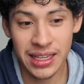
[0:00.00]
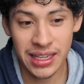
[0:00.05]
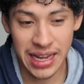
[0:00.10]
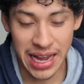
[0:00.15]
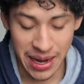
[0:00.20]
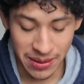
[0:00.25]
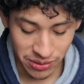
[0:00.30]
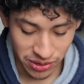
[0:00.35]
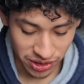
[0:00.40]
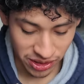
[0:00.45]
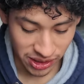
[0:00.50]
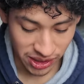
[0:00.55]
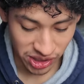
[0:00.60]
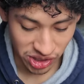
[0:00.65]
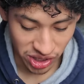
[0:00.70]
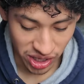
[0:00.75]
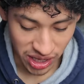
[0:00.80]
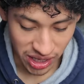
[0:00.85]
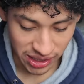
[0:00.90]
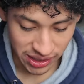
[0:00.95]
capture these
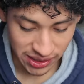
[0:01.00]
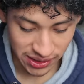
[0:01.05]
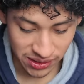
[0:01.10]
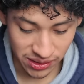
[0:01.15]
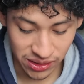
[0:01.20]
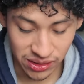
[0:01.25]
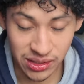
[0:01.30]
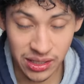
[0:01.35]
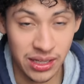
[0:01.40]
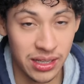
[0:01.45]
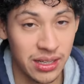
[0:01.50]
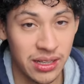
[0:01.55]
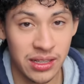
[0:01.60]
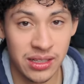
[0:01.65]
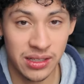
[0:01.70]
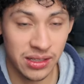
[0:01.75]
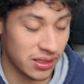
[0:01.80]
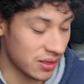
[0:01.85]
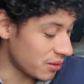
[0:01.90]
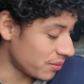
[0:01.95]
shots in
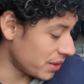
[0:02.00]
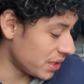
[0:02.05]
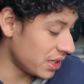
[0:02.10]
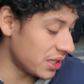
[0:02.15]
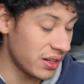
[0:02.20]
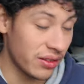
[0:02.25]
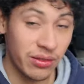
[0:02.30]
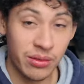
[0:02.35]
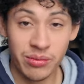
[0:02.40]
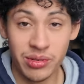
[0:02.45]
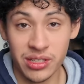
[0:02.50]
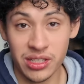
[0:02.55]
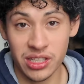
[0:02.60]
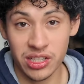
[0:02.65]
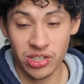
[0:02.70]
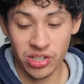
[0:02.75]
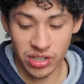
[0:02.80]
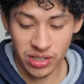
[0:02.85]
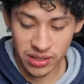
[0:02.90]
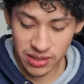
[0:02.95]
so many different
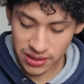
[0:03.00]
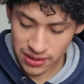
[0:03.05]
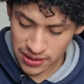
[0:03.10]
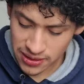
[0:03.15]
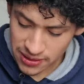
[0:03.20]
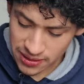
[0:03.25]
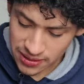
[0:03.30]
positions.